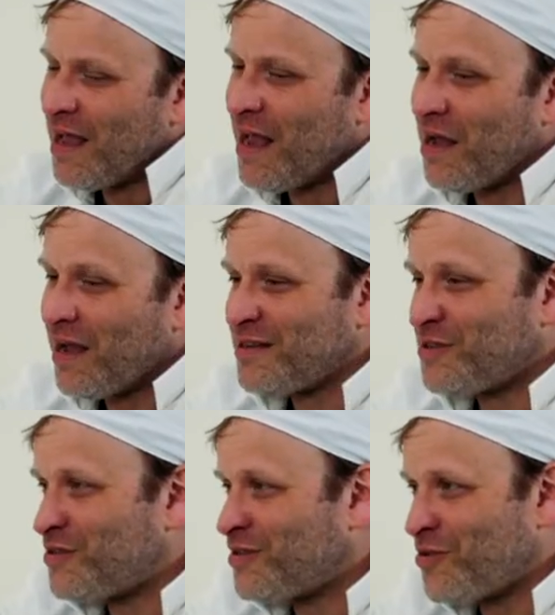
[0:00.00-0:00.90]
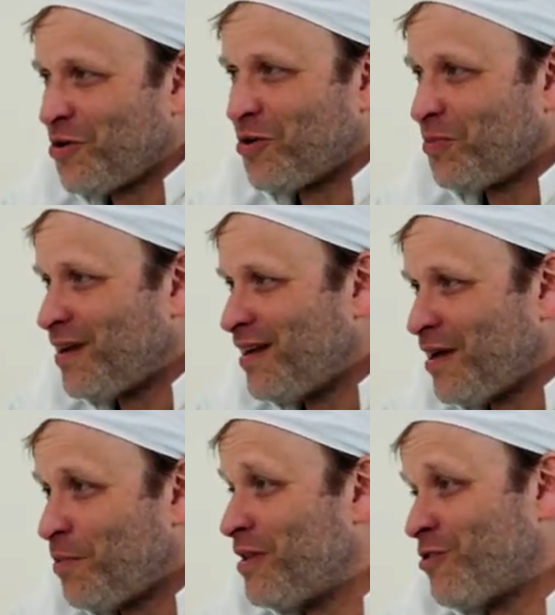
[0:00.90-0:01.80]
And I guess it's just documenting.
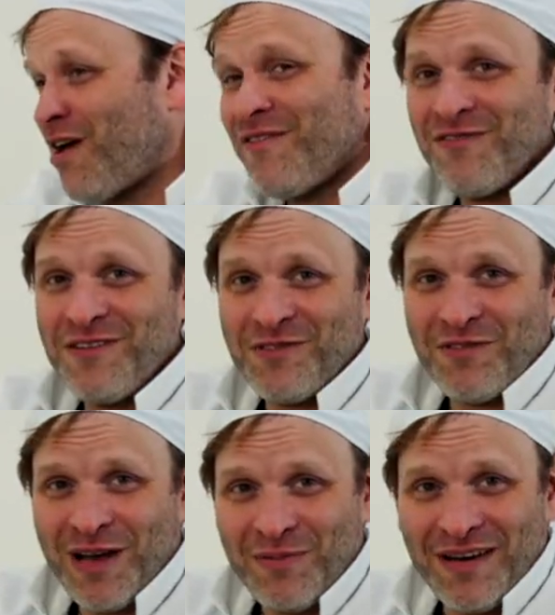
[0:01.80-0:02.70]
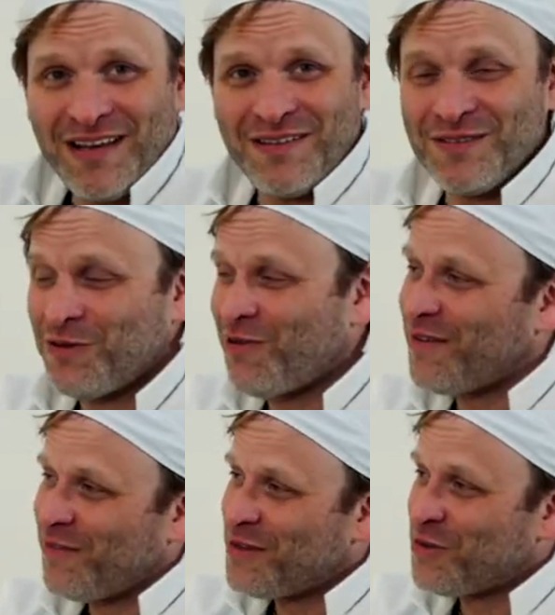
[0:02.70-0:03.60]
I mean, it's great for Instagram, isn't it? It's
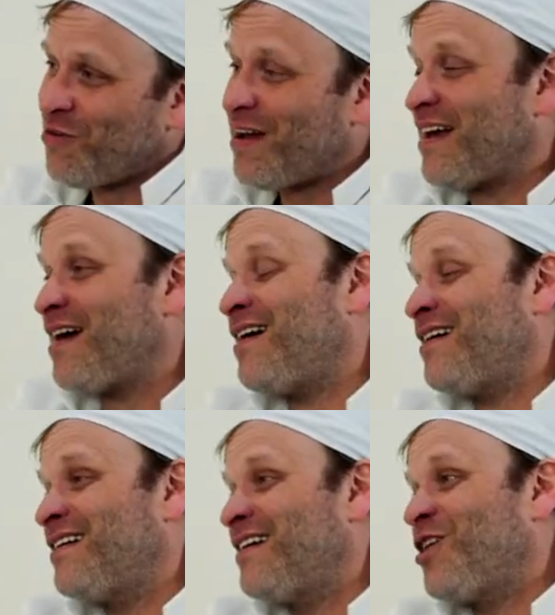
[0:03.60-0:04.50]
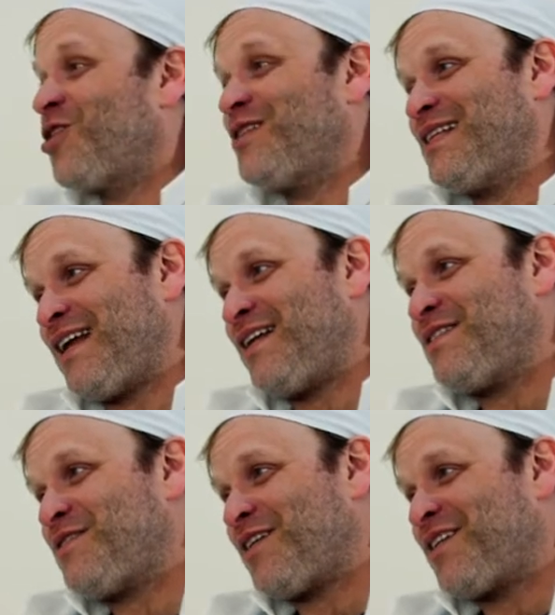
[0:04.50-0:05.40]
great. It's great uh, content. Yeah.
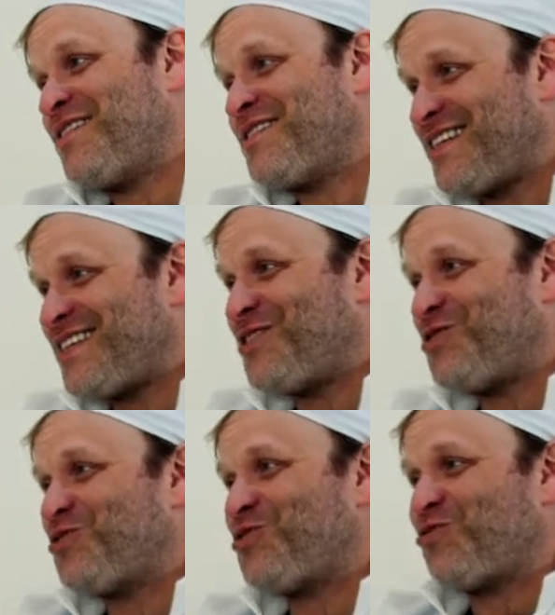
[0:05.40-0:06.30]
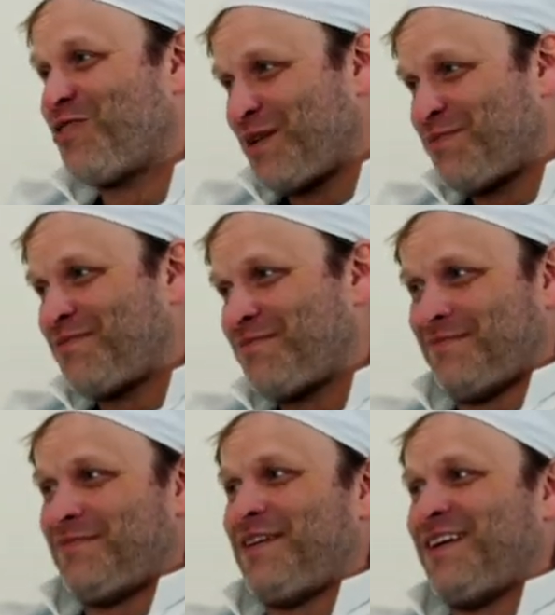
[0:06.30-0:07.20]
It's like a consistent stream.
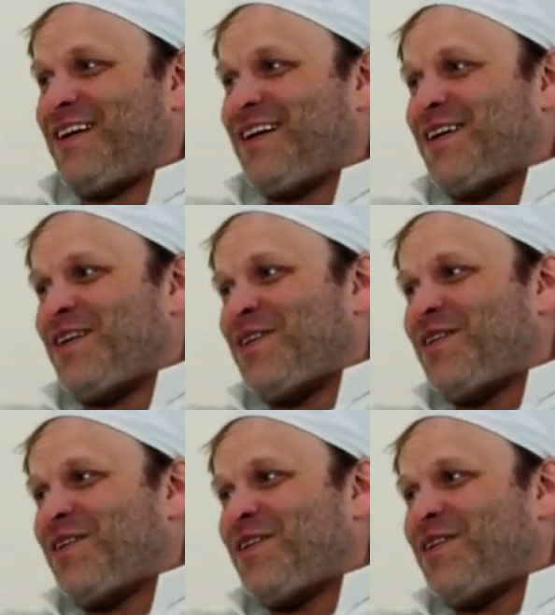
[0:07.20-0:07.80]
Yeah.